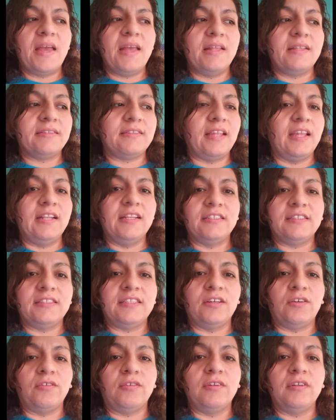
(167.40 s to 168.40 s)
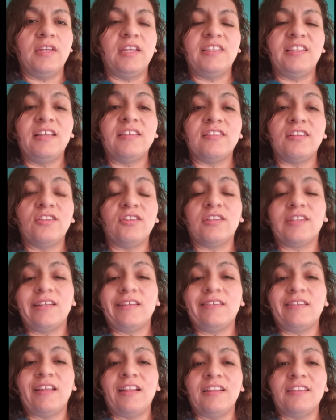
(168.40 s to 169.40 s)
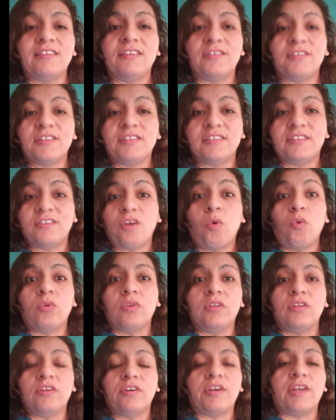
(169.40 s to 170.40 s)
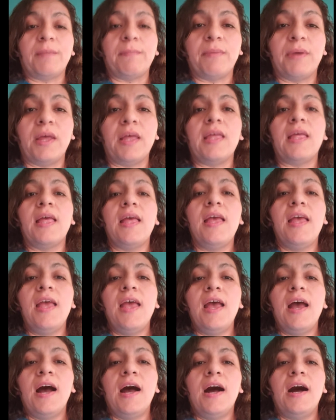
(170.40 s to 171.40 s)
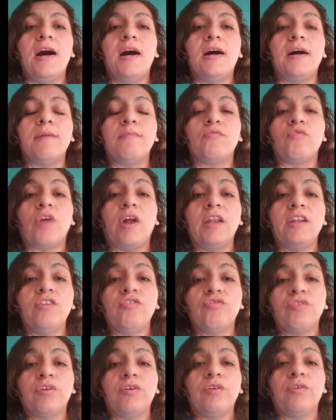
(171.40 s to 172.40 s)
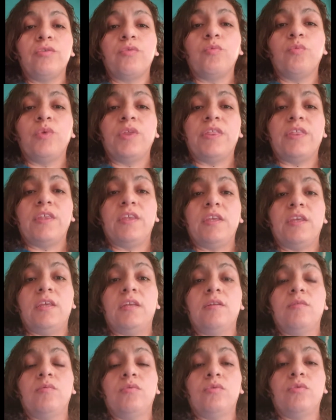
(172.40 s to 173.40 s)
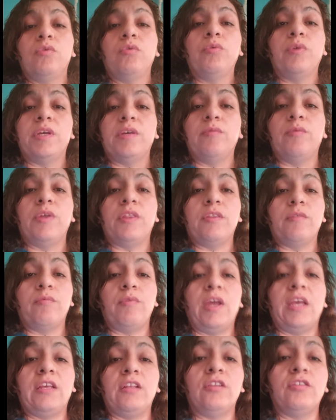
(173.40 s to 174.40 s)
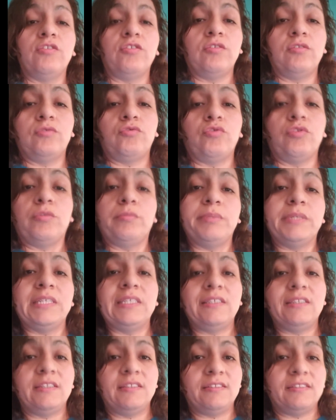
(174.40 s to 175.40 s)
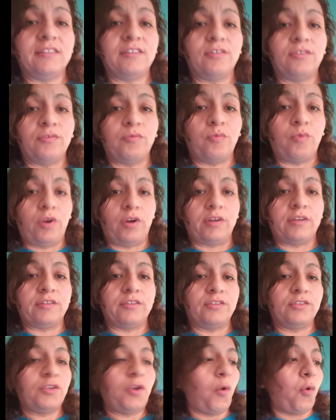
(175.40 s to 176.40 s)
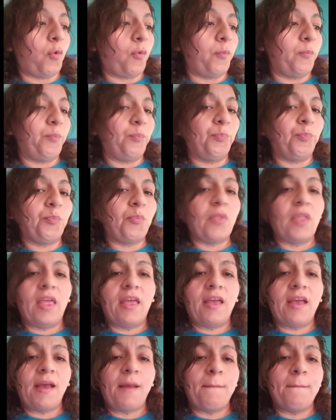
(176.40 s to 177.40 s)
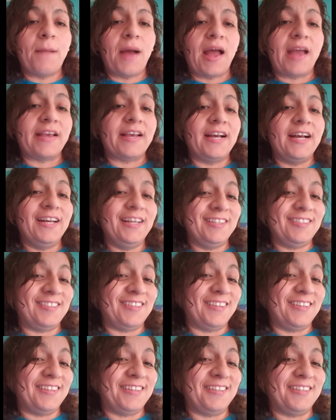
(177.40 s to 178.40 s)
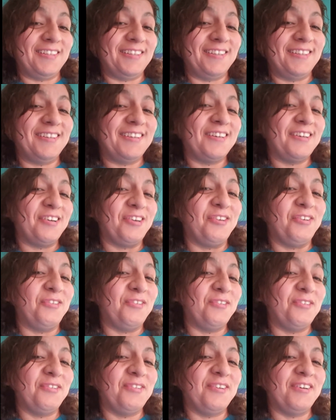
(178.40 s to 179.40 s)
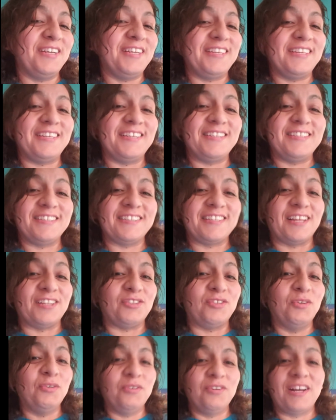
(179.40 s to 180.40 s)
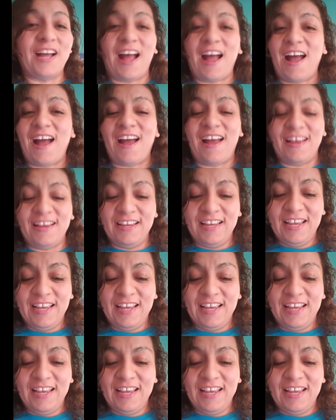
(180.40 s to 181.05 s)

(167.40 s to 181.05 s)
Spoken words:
stainless steel. It doesn't look like stainless steel because it's old and dirty, but trying to drill through it with a regular drill bit isn't going to work. So my cousin, who is a tool guy,